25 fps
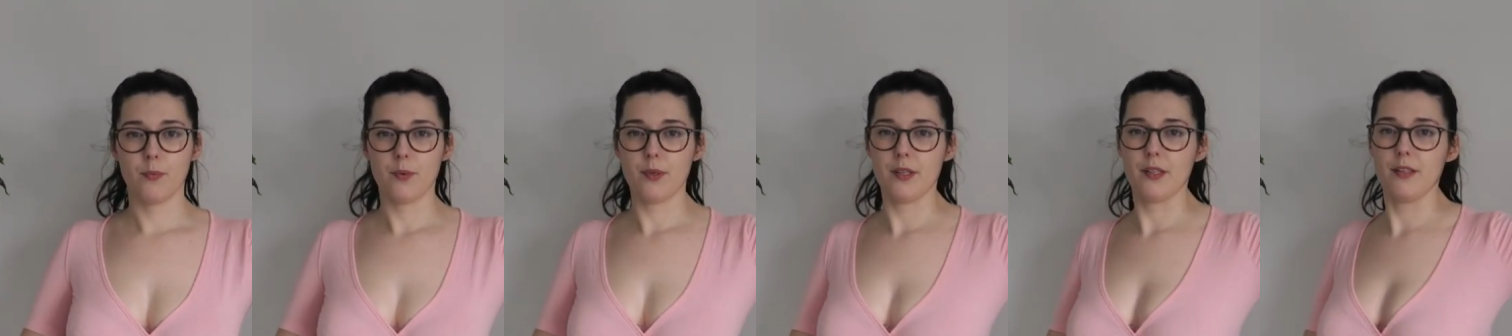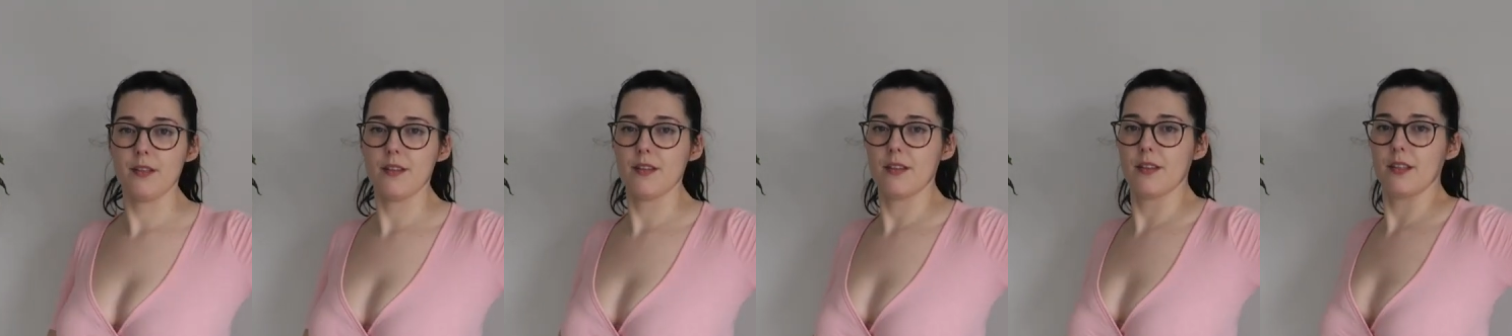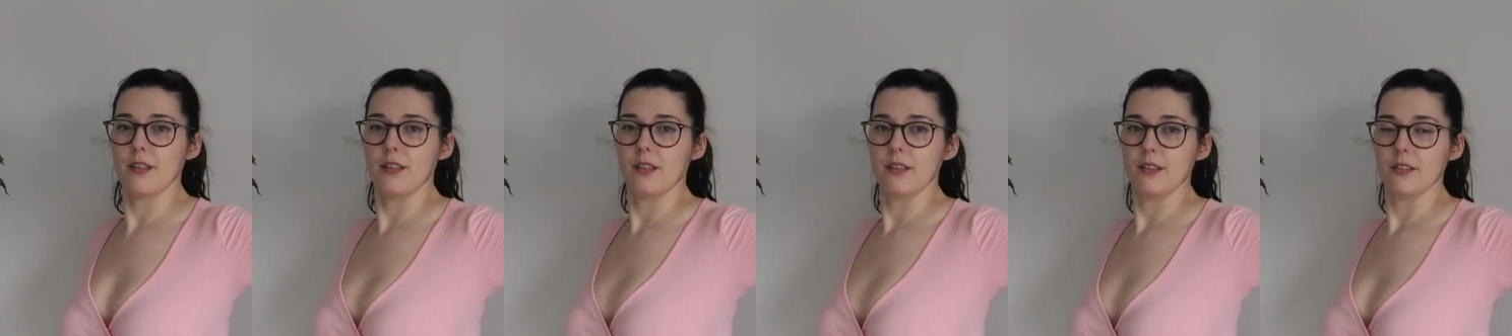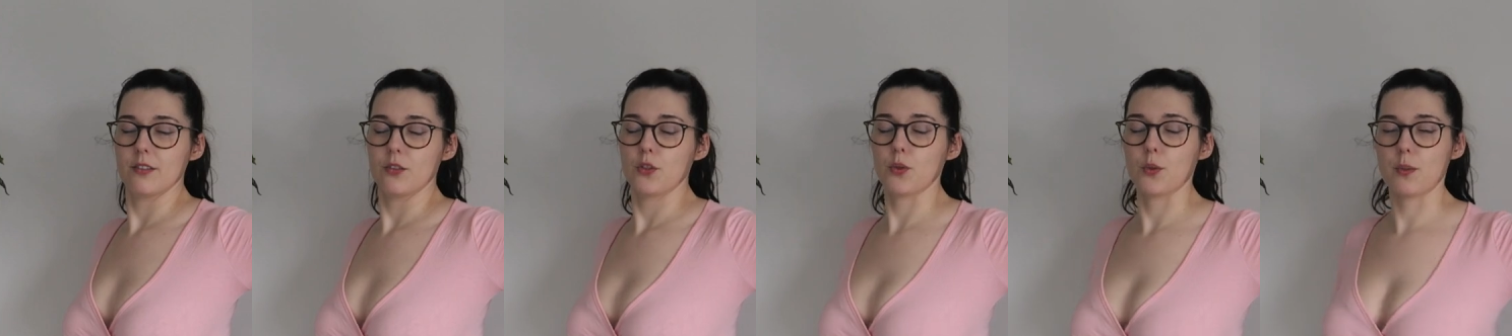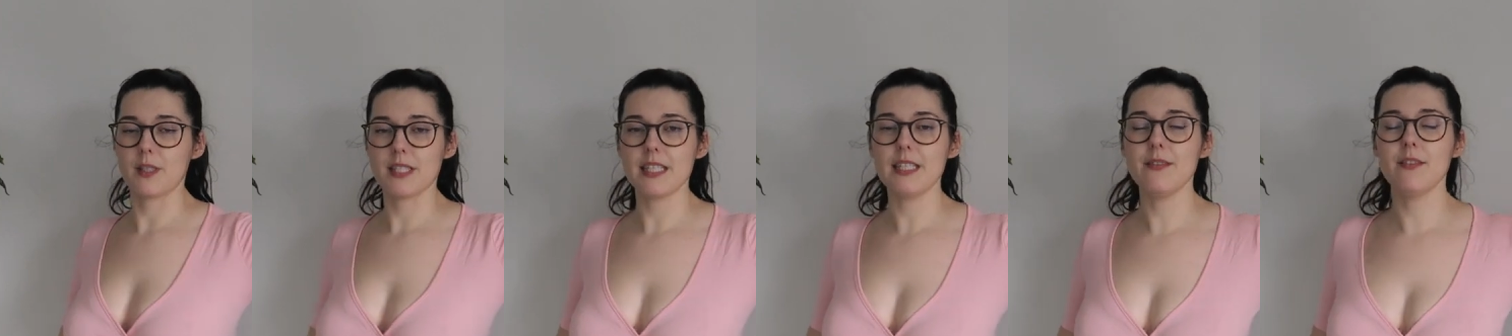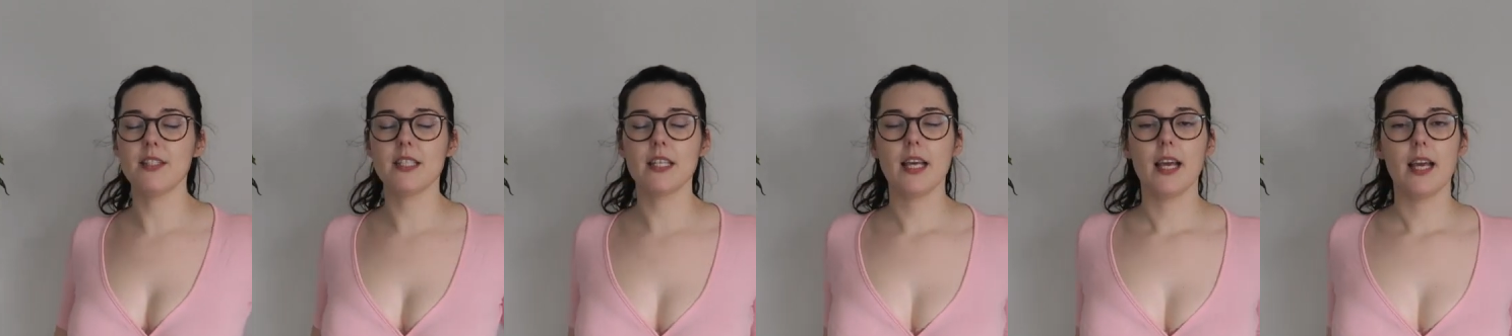with
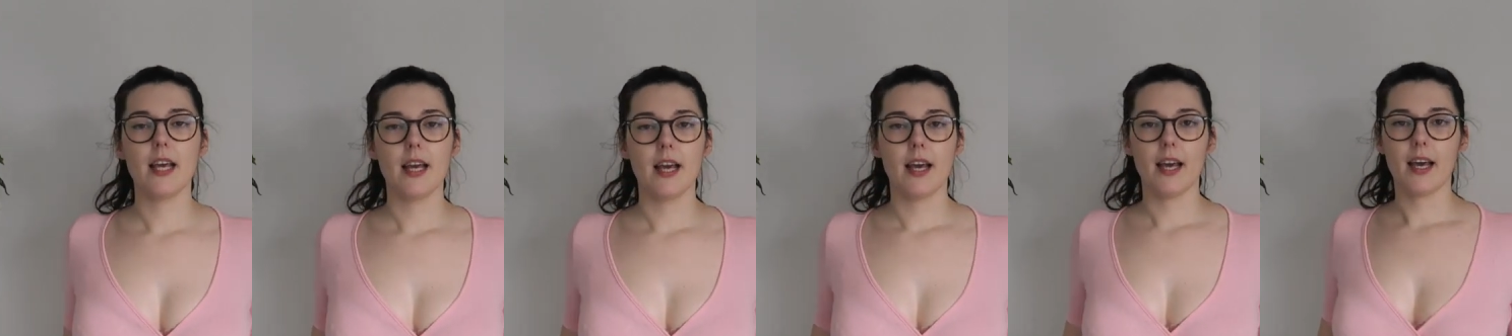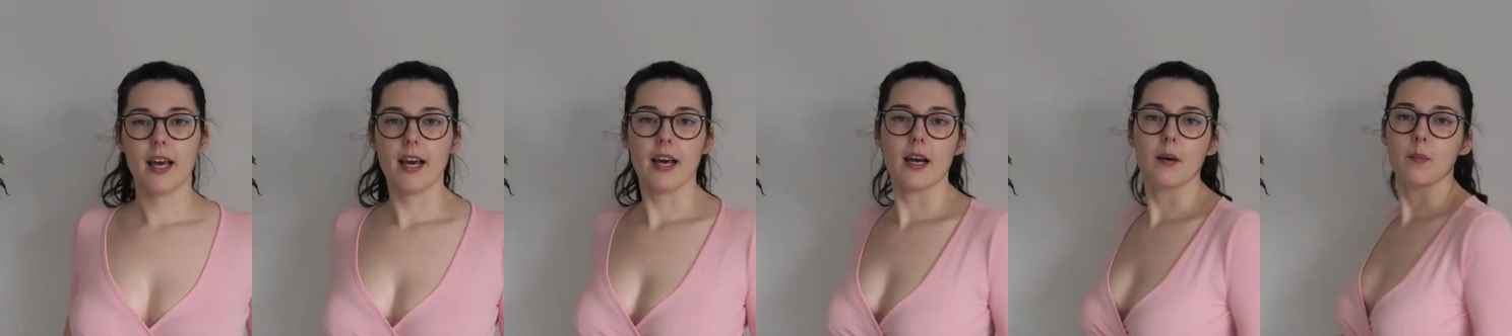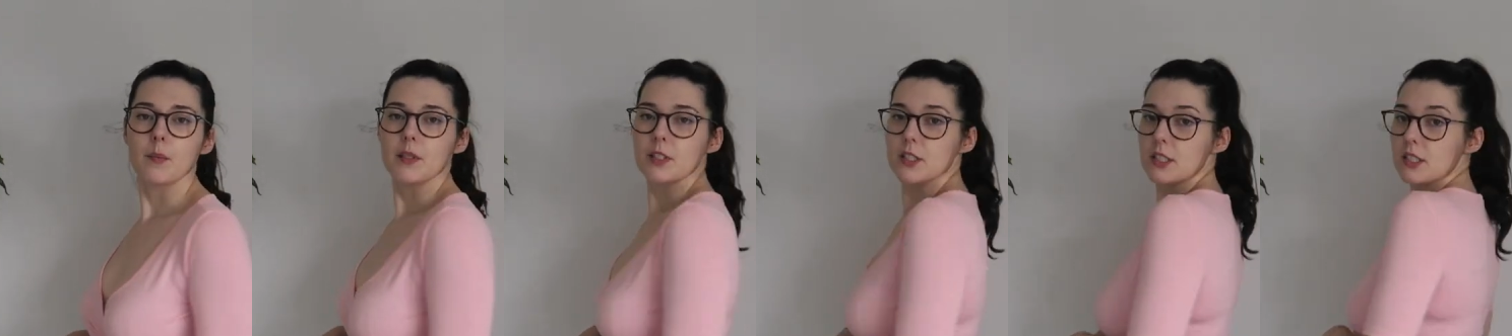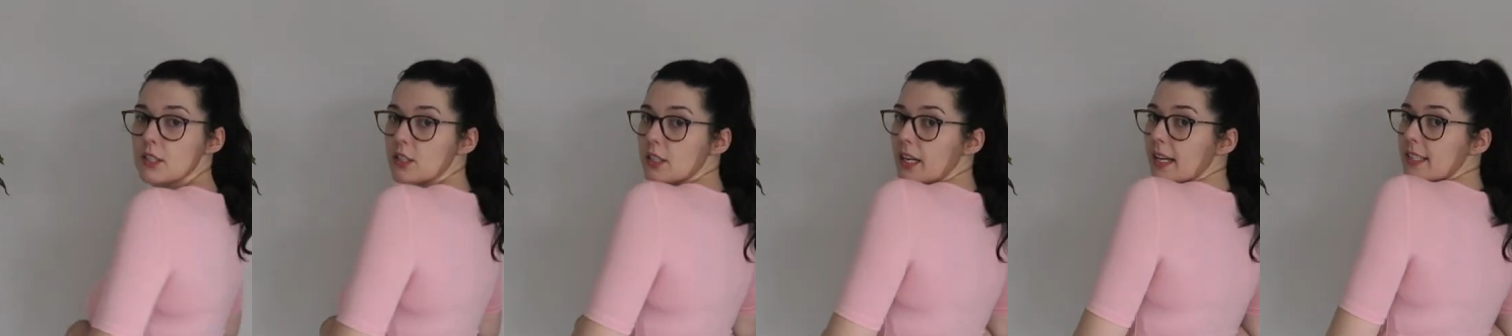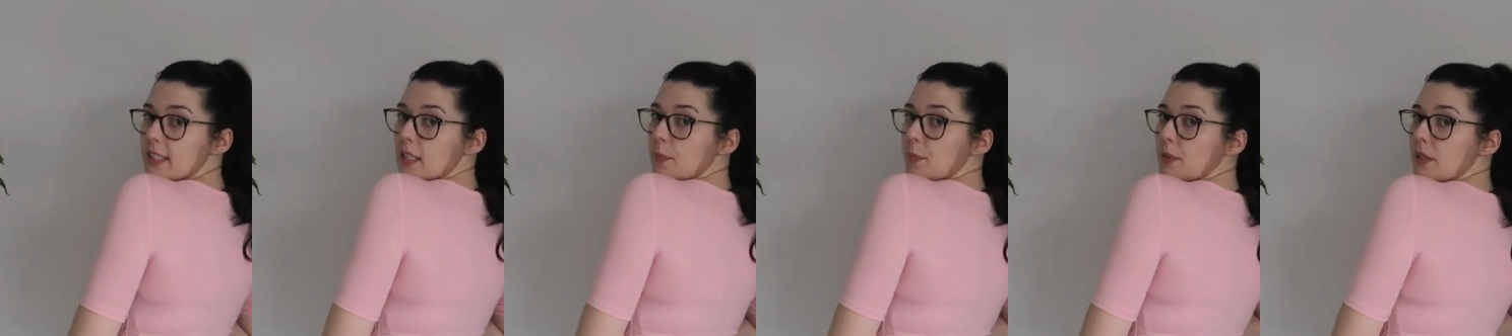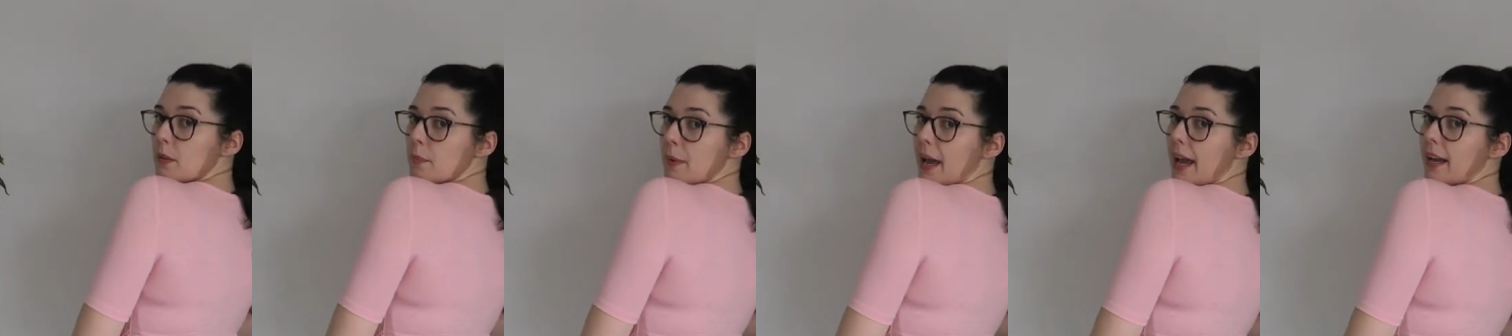shorties. Uh, it just ties
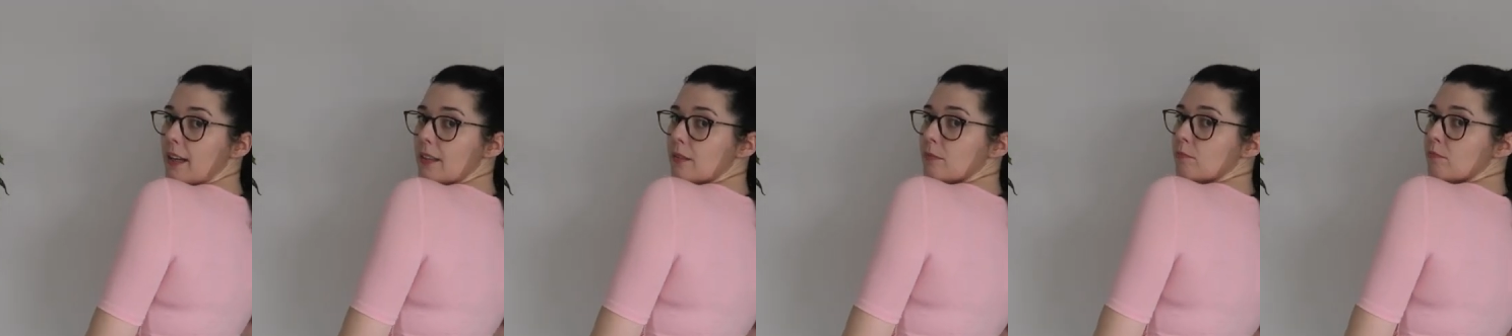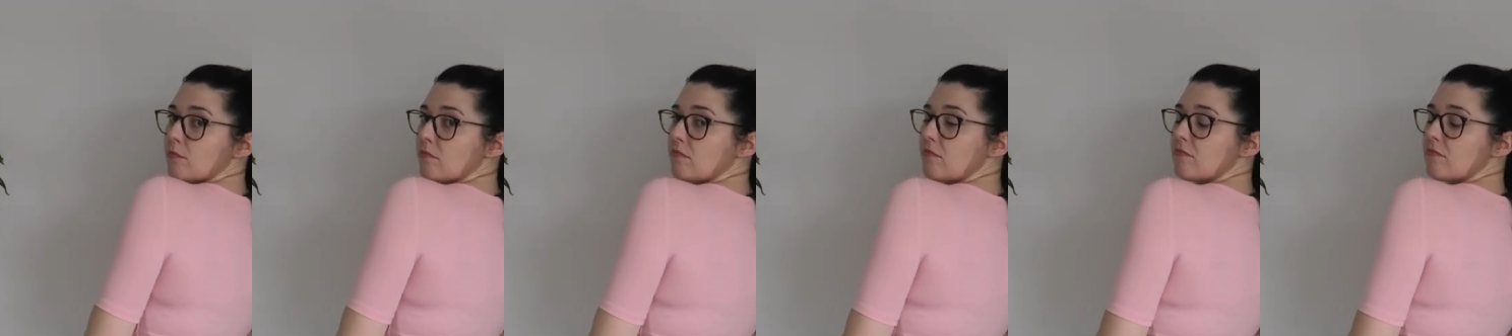up in the back